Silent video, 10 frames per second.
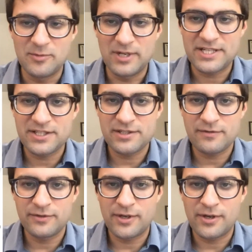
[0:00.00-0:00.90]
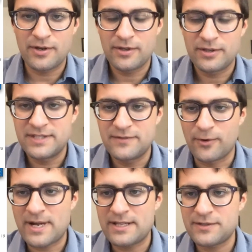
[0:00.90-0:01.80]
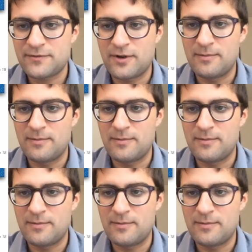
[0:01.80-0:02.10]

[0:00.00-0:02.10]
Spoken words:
simulations of these foregrounds